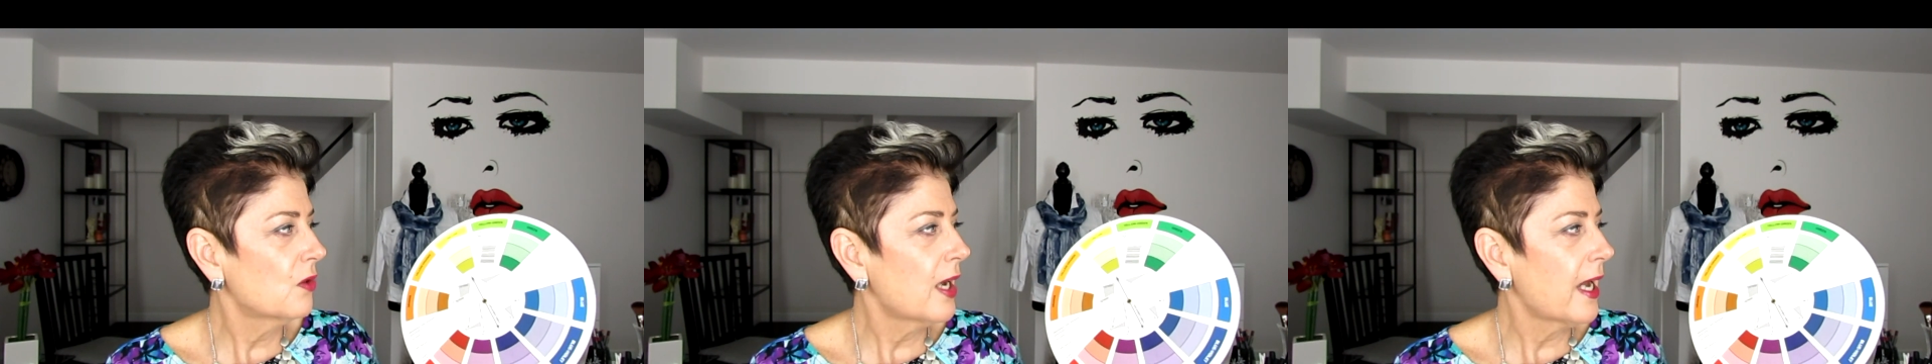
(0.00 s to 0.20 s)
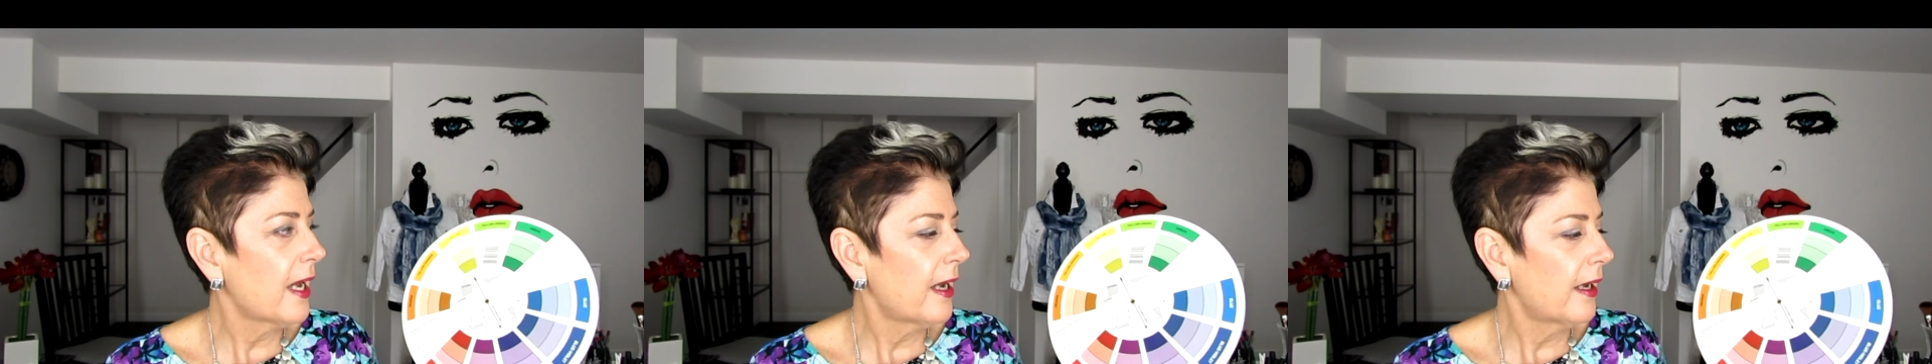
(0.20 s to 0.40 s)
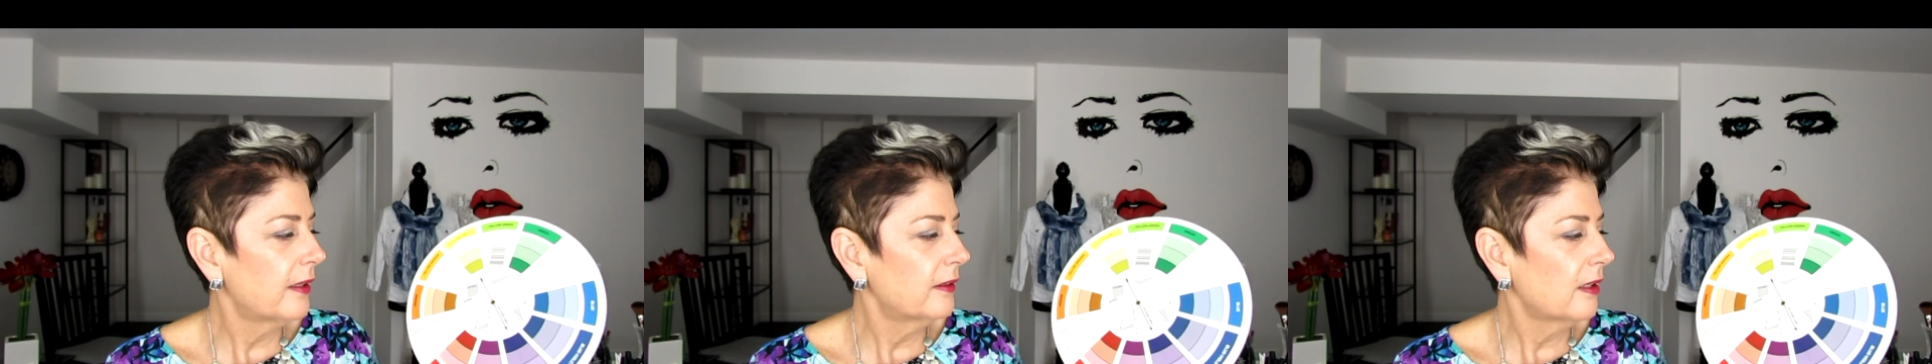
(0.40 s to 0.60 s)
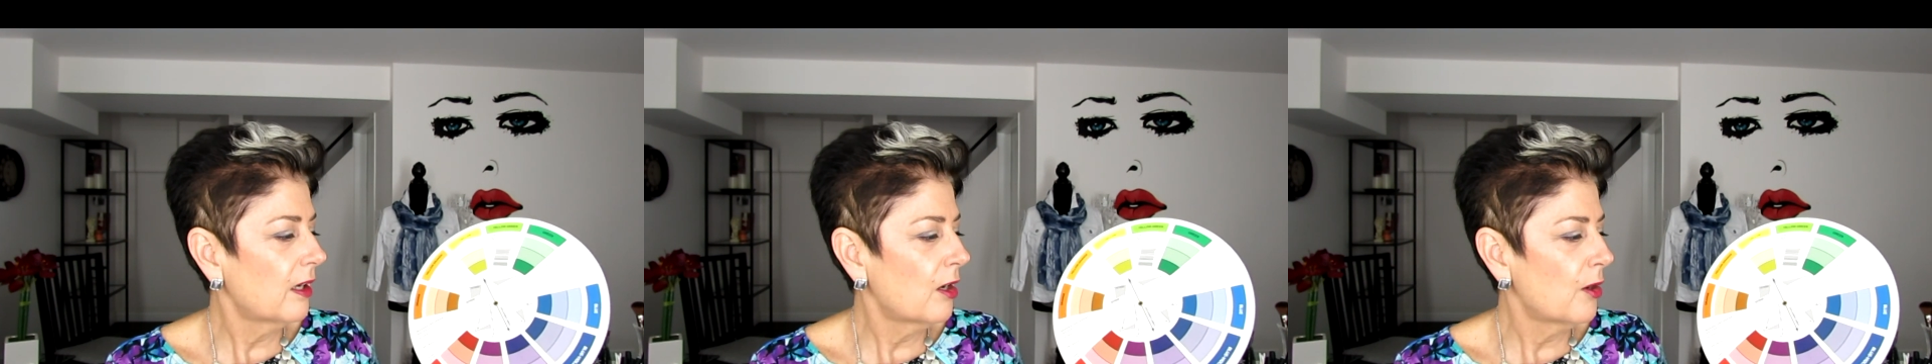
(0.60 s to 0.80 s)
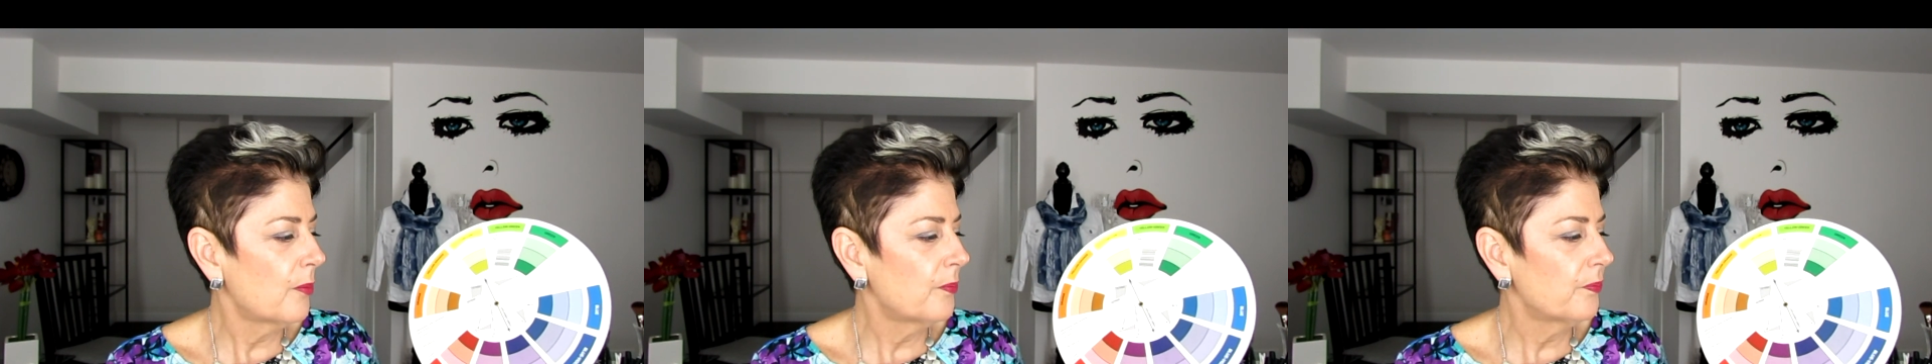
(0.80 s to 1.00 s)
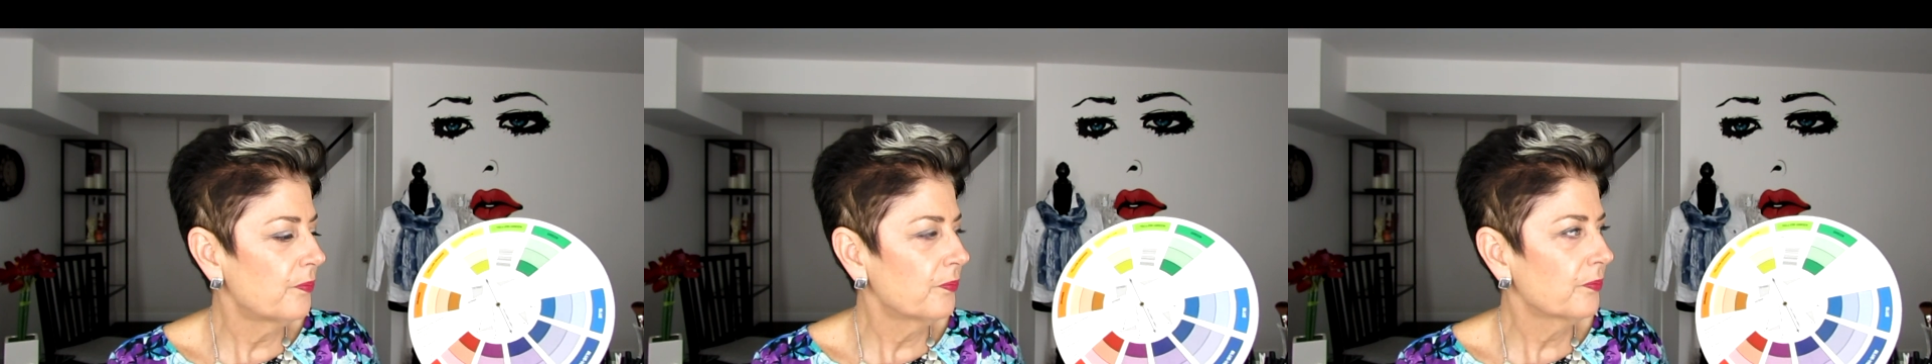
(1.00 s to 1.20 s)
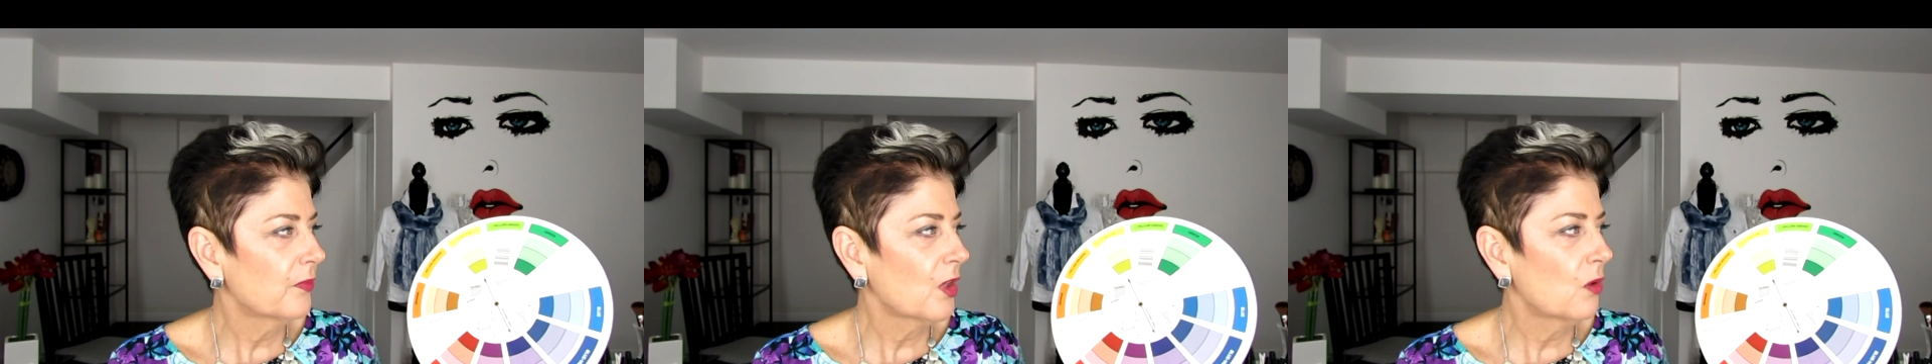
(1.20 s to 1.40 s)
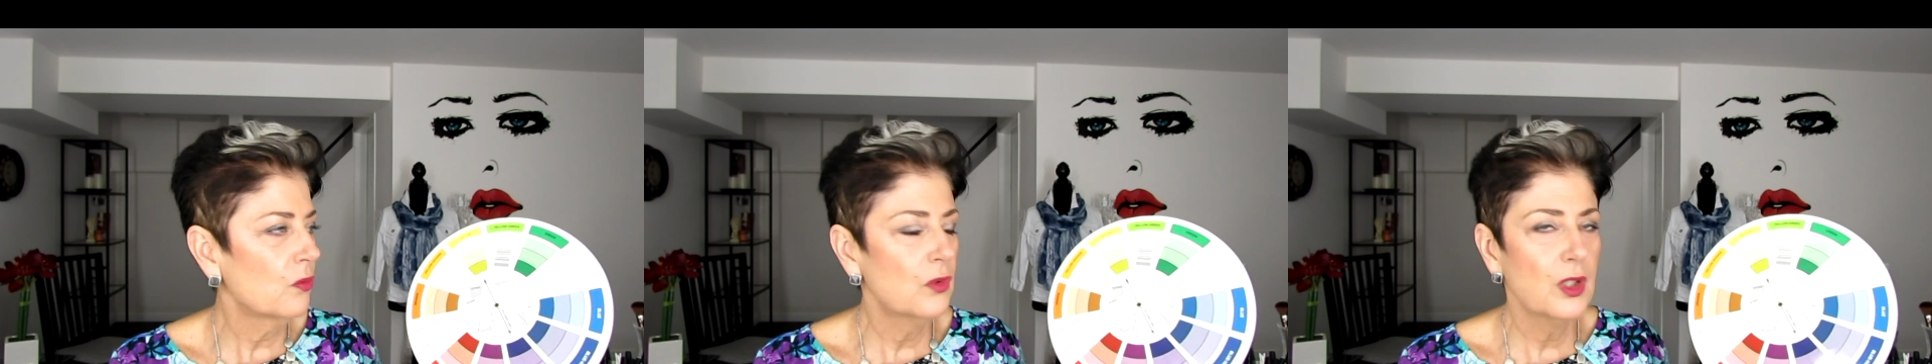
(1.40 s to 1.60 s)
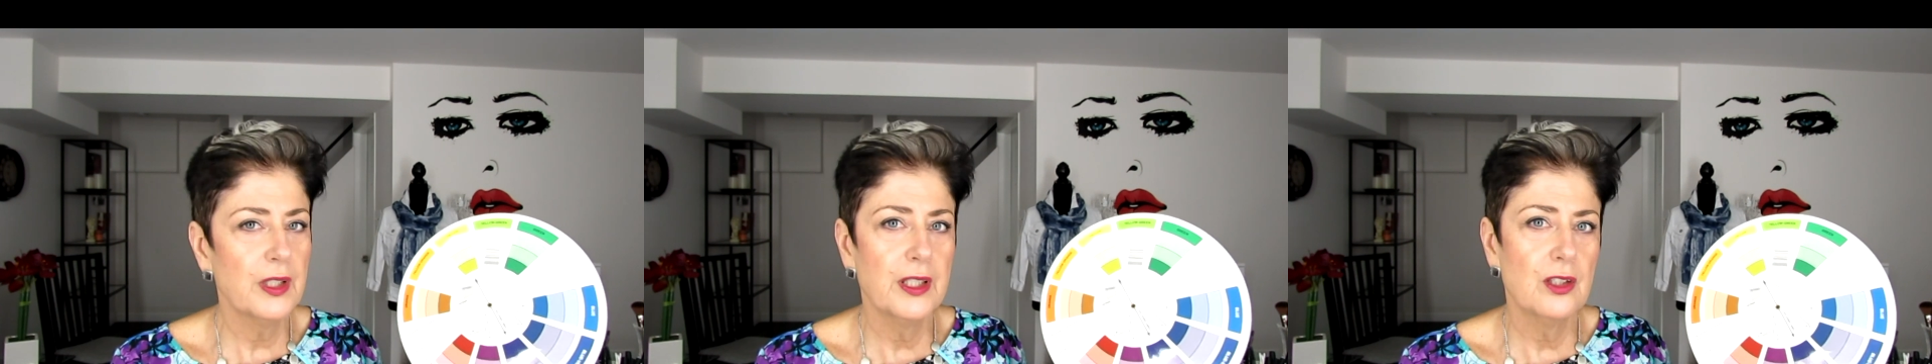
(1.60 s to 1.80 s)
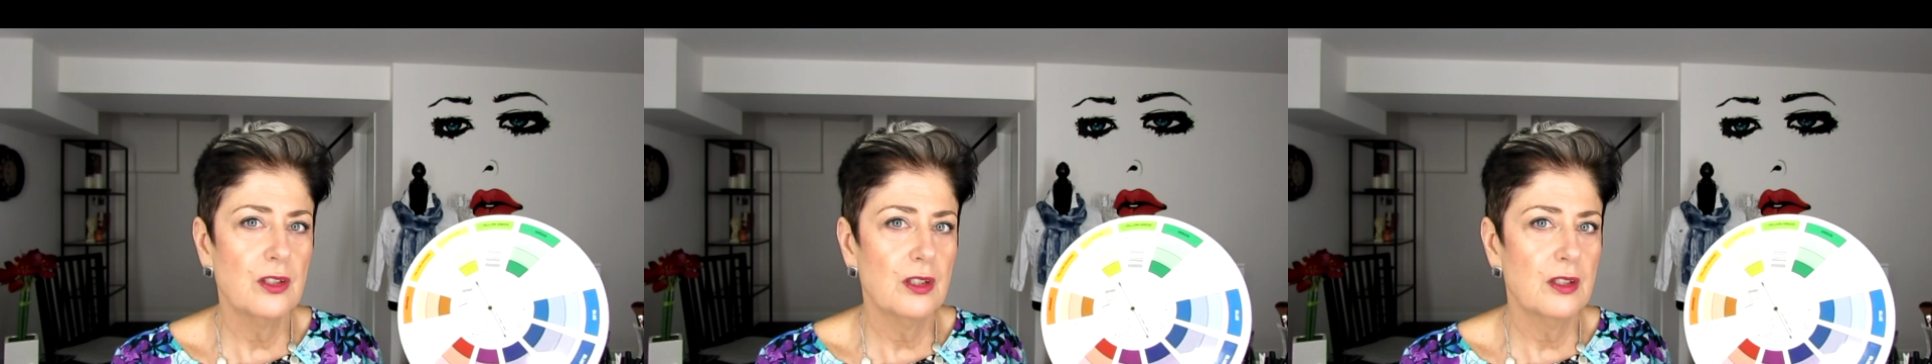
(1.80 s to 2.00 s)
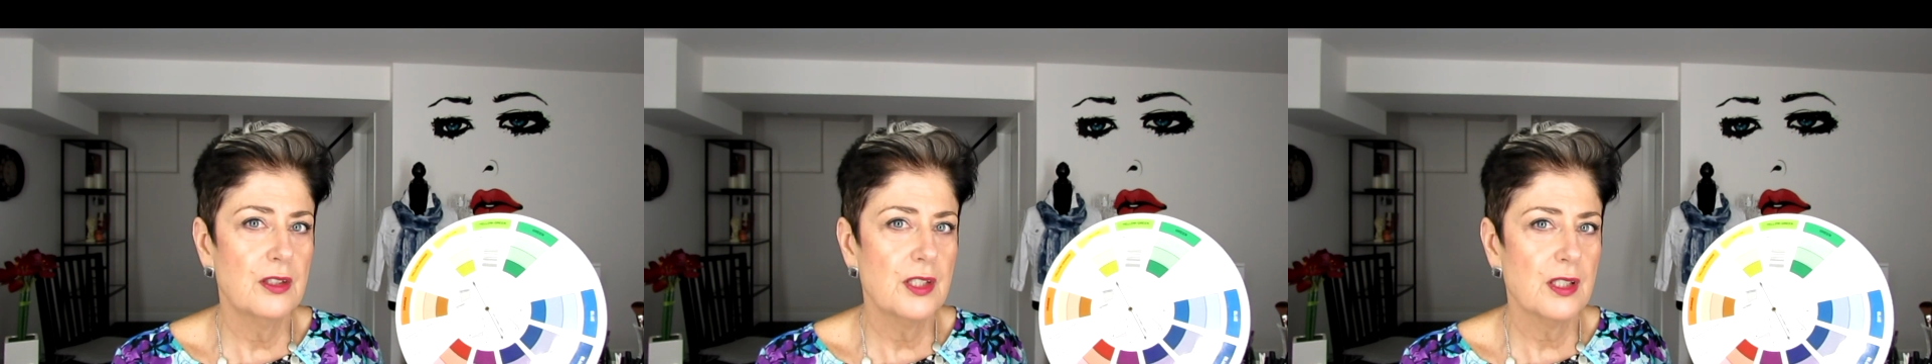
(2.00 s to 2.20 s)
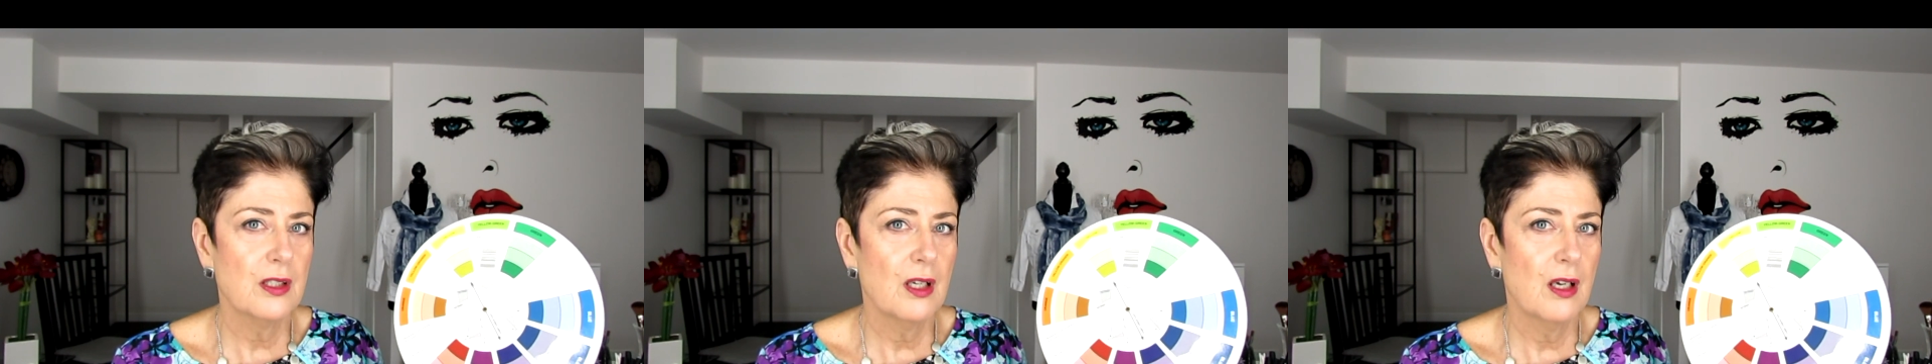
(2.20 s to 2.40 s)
add a really good